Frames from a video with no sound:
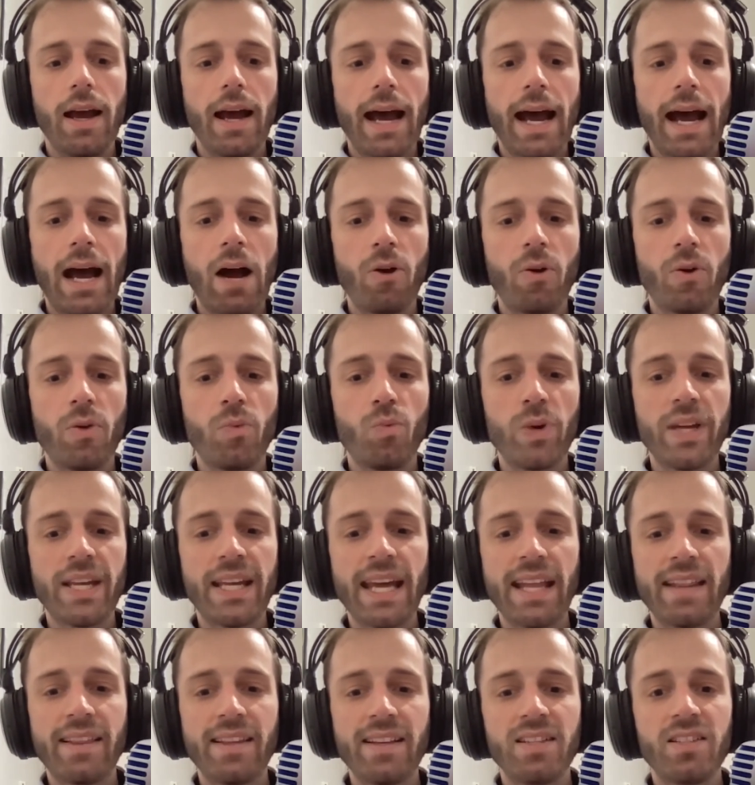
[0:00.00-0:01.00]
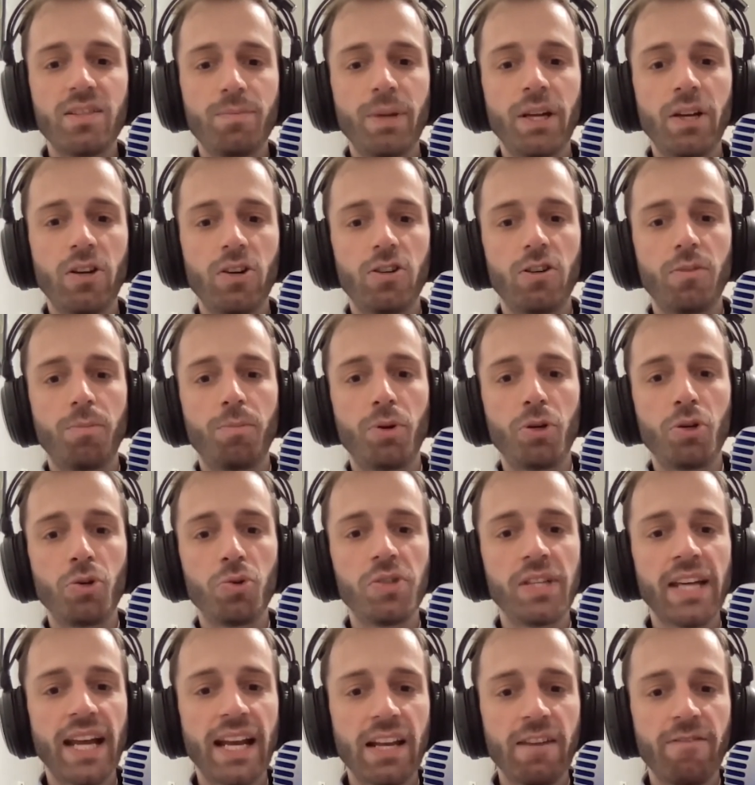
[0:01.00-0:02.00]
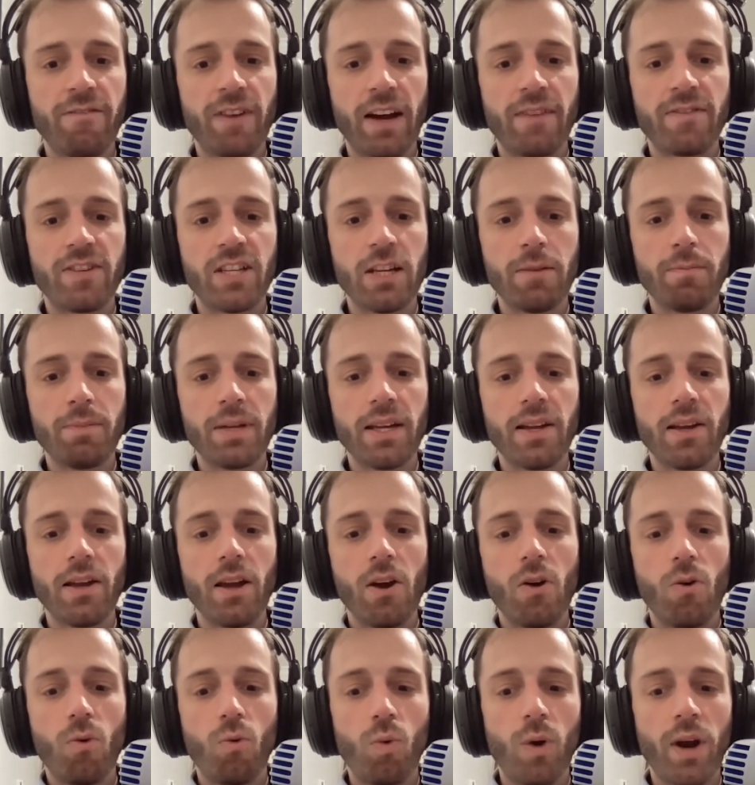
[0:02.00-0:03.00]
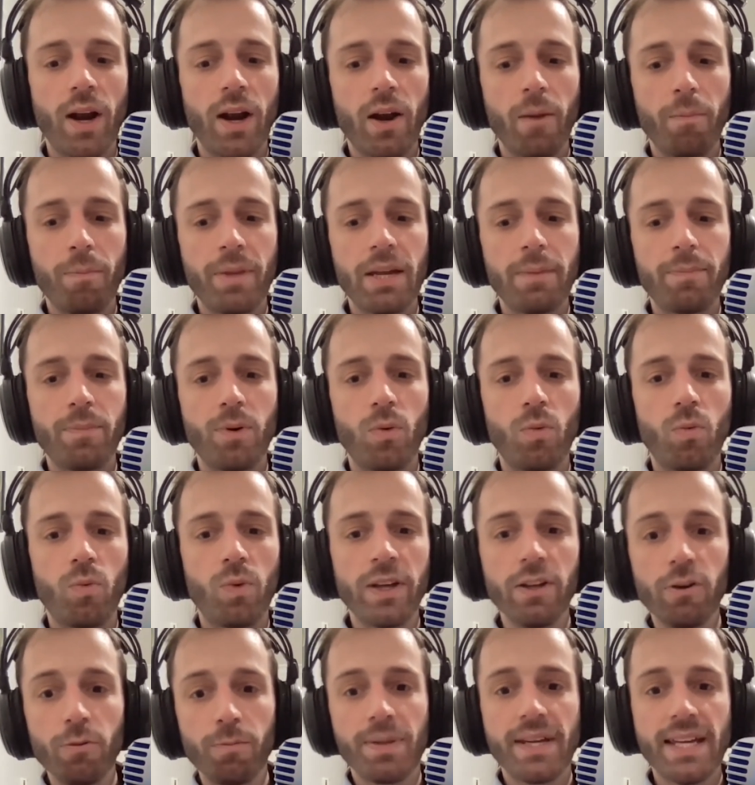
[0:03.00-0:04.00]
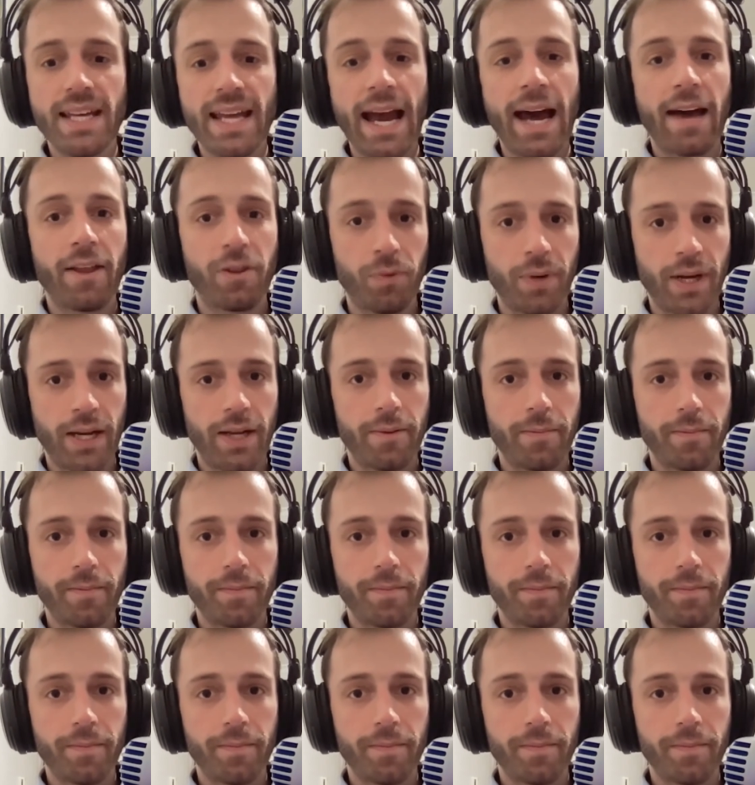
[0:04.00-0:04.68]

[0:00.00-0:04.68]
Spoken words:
How can we get this speaker to produce 85 dB where people will be gathering?